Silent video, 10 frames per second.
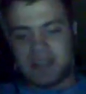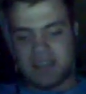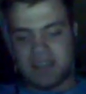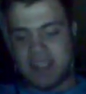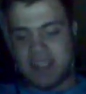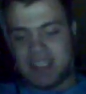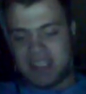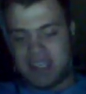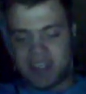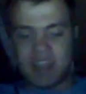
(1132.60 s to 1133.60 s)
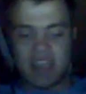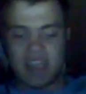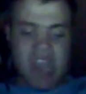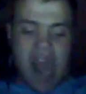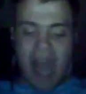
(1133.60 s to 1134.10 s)
sounds like they didn't.
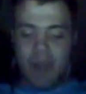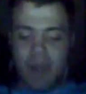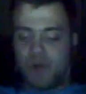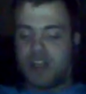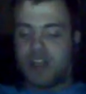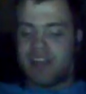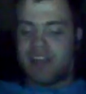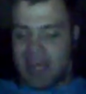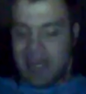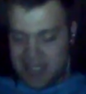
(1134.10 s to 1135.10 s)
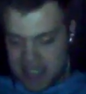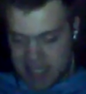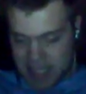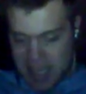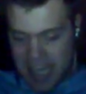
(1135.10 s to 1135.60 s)
I would have guessed
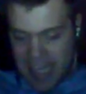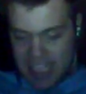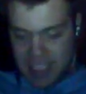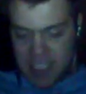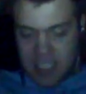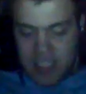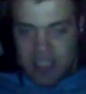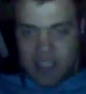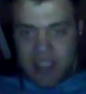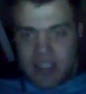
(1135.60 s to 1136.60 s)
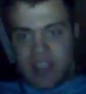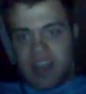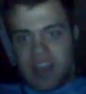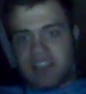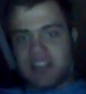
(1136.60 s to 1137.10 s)
that
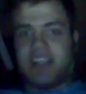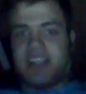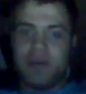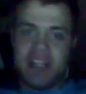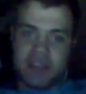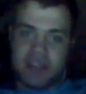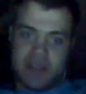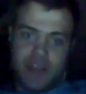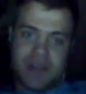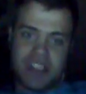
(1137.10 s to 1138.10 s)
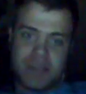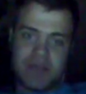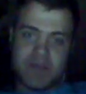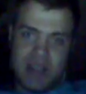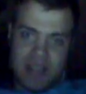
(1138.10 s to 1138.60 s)
since humanism has
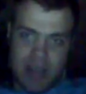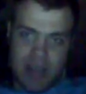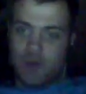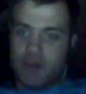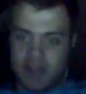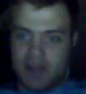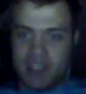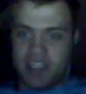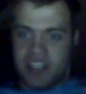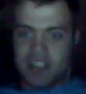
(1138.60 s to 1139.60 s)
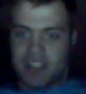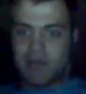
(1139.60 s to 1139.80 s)
been labeled as a religion so